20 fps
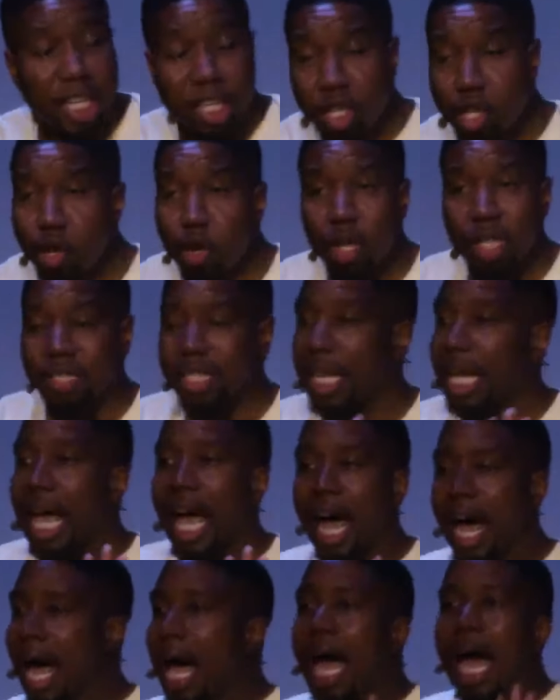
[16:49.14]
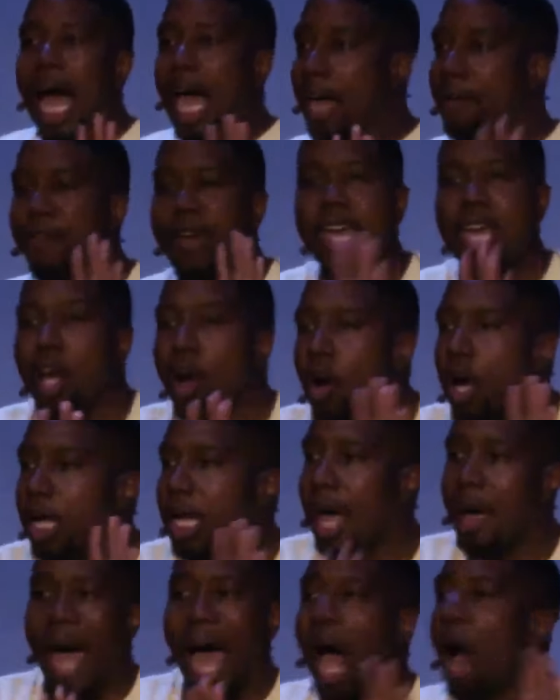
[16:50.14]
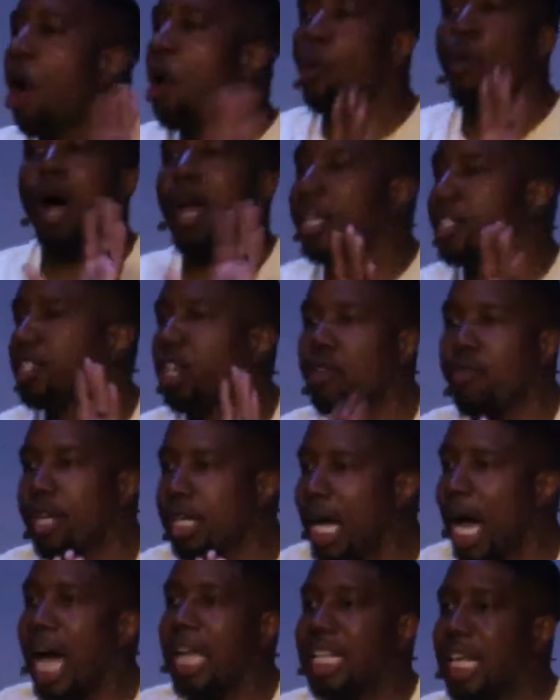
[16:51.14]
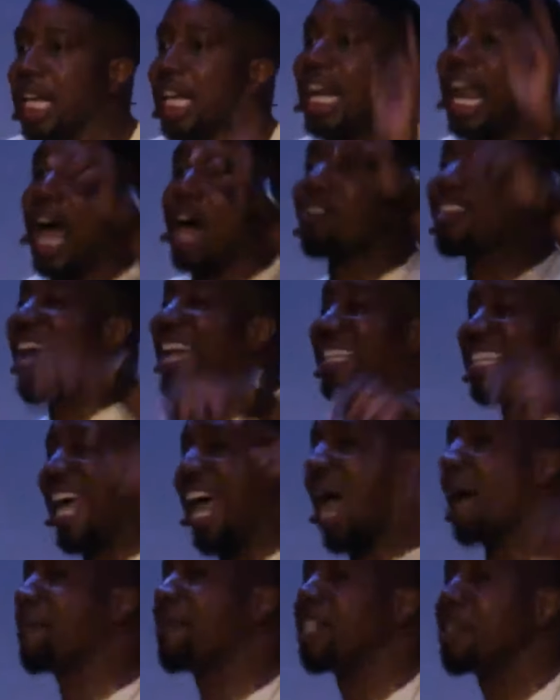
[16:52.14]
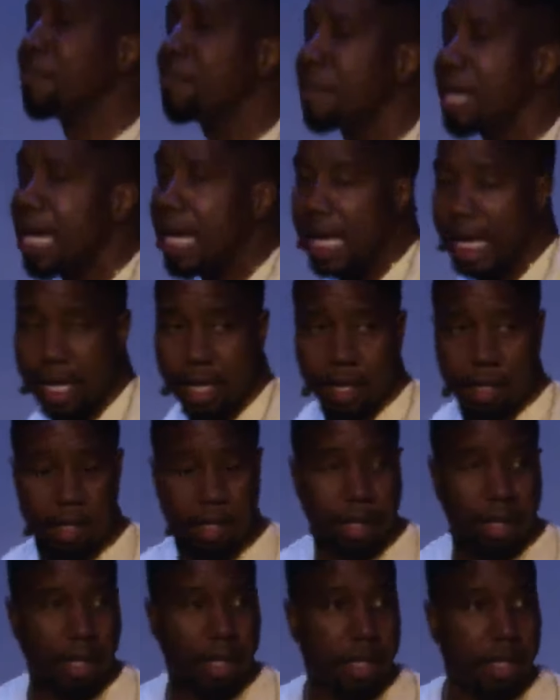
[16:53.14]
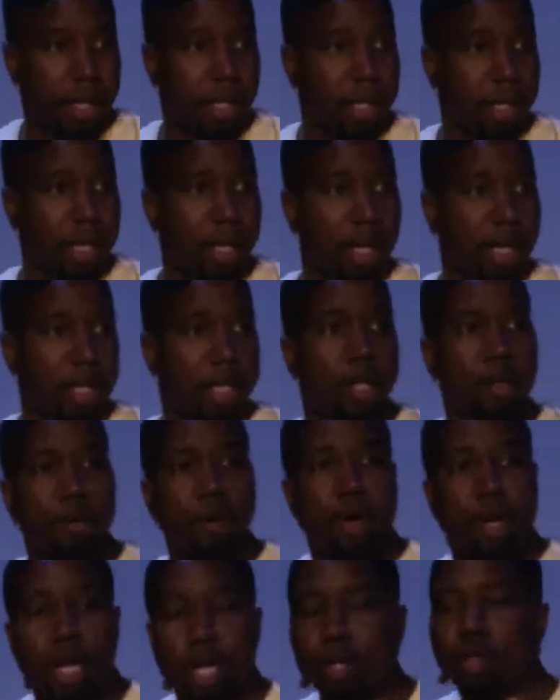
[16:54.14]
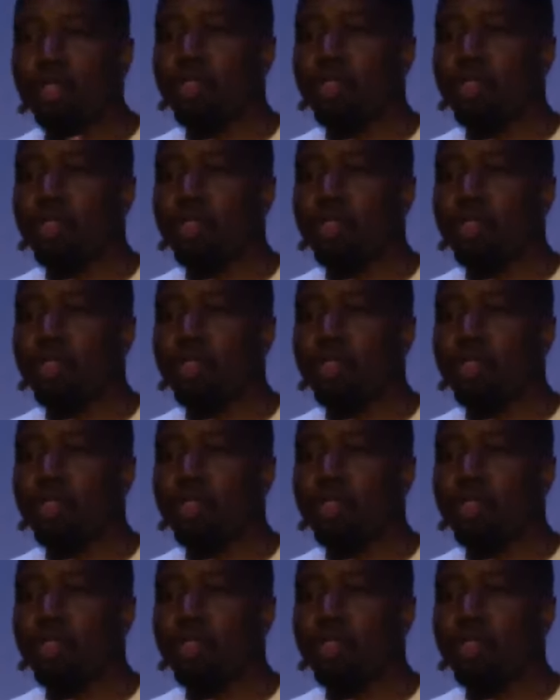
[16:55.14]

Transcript: Either you're going to say, if he going to let, I don't want to serve a God that allowed that to happen to me. It'll, it'll